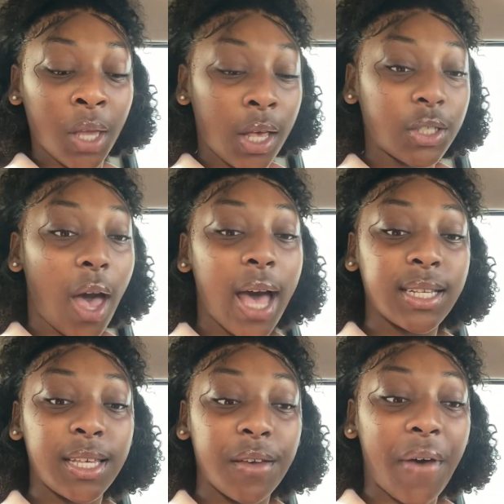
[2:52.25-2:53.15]
So I'll
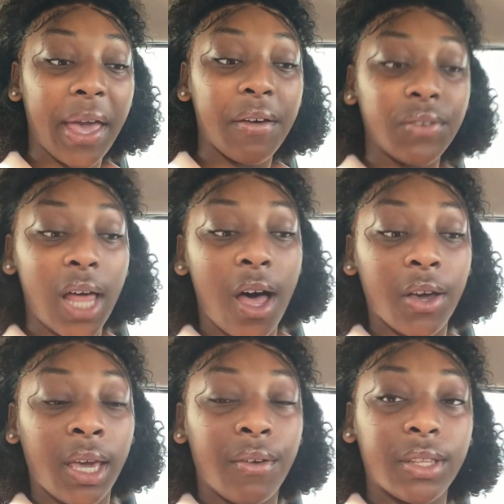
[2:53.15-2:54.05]
see if I can vlog
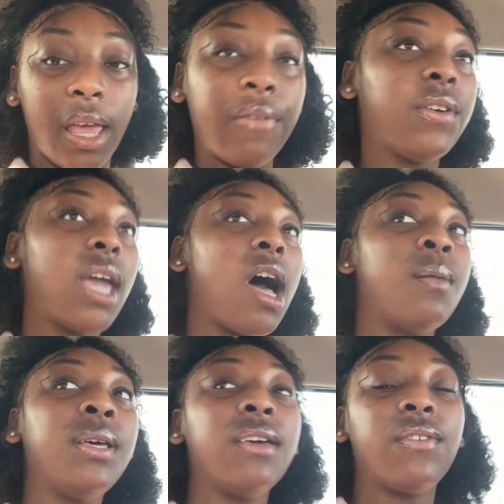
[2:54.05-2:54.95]
and everything for y'all,
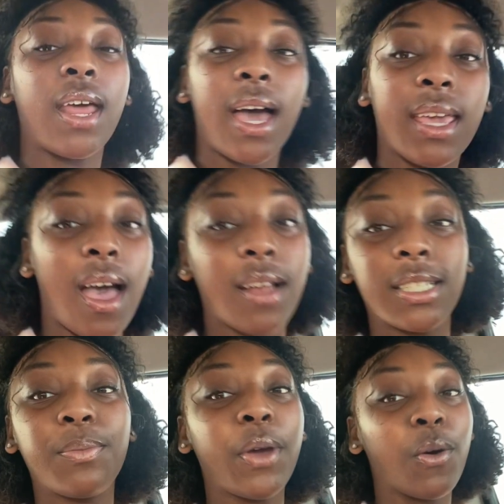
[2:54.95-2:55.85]
but if not, y'all
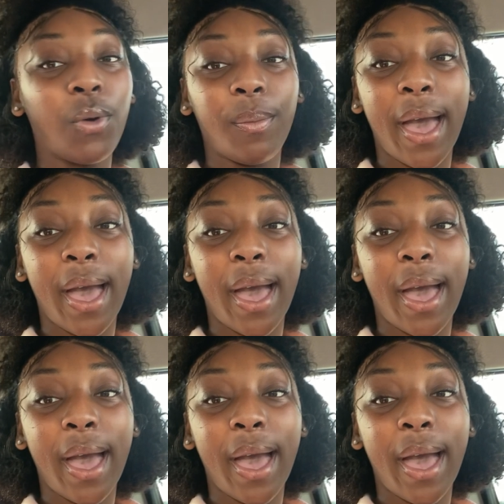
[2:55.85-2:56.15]
just bear with me.